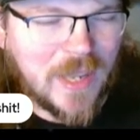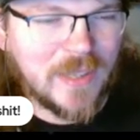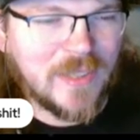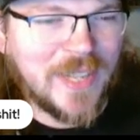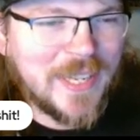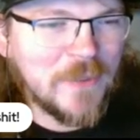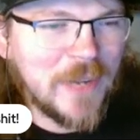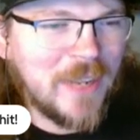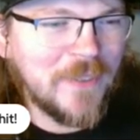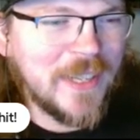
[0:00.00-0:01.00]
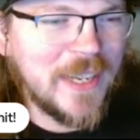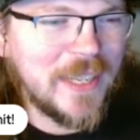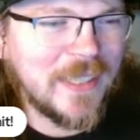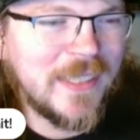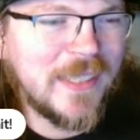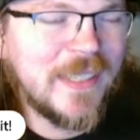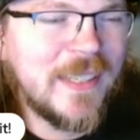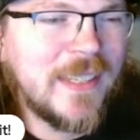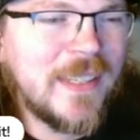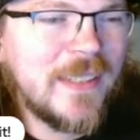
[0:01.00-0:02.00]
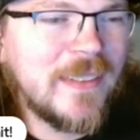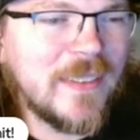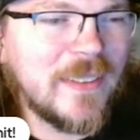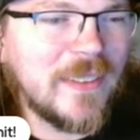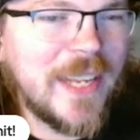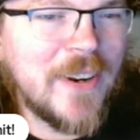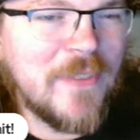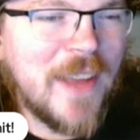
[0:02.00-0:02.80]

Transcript: Glenn, Ralph, and Larry